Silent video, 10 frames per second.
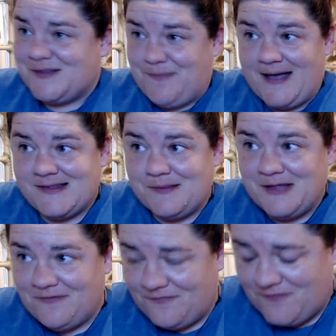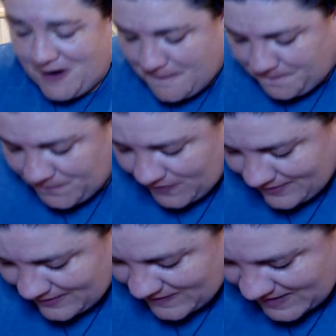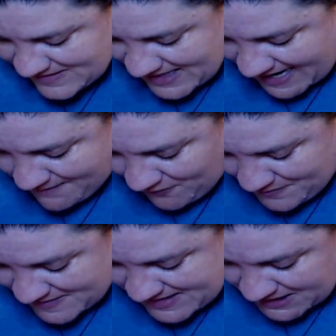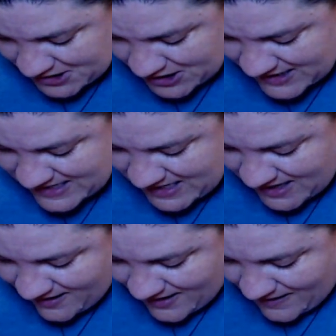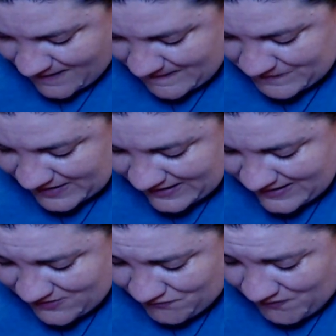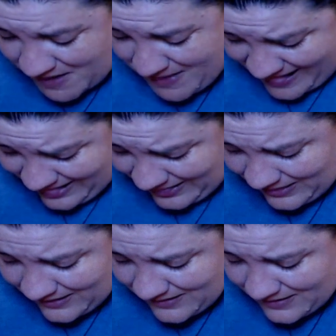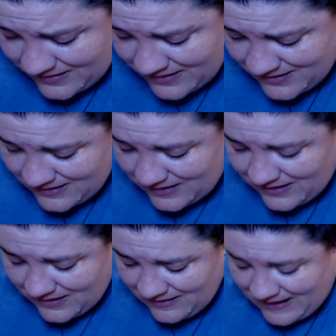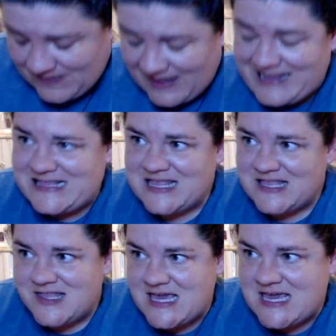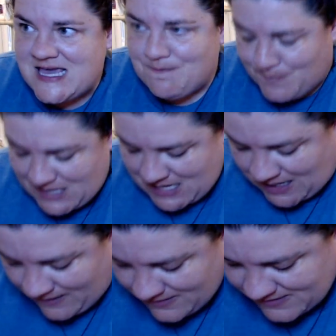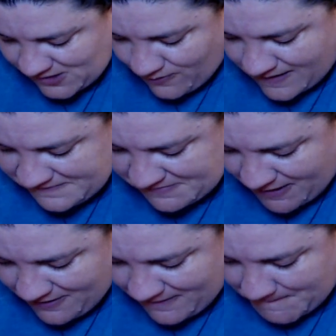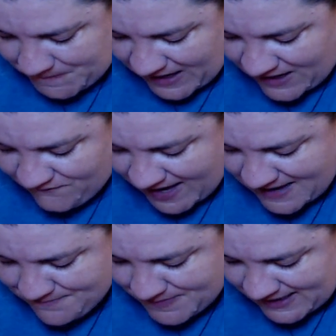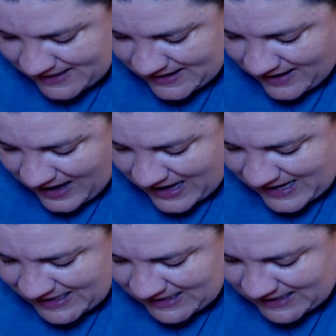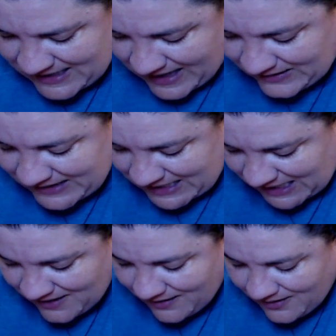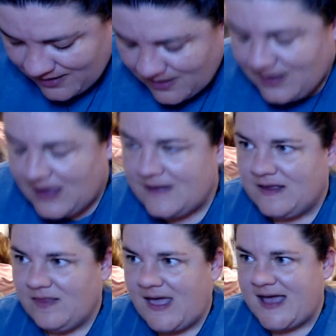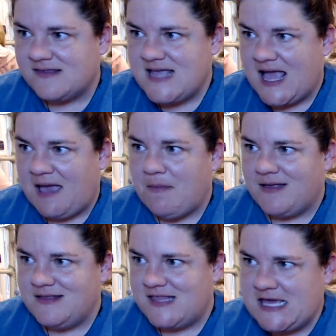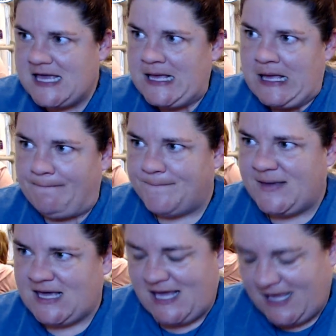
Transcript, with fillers: possibly from this name from the sender. Um, Fabel and then DB. So I'll spell F A B I E L E and then last name DB.